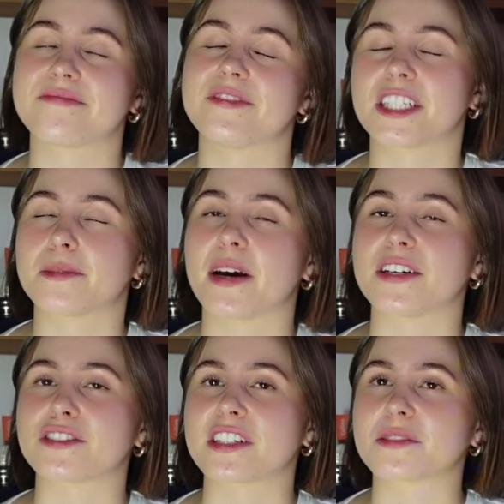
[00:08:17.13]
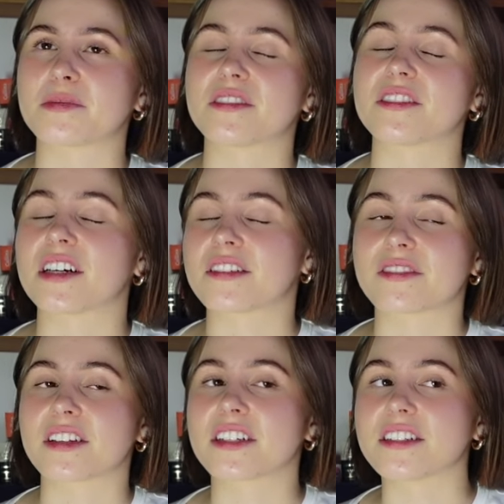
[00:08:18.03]
you can buy us drinks, but yeah, after
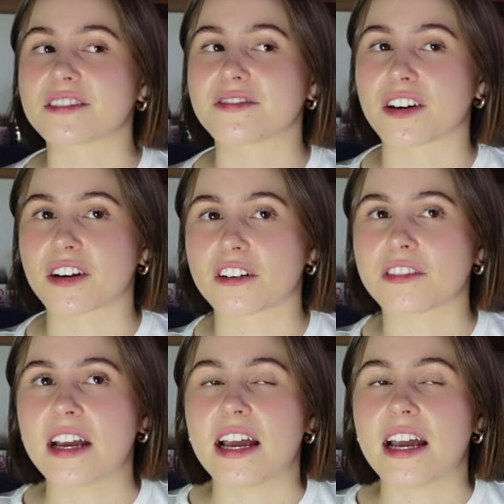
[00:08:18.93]
that, you need to fuck off.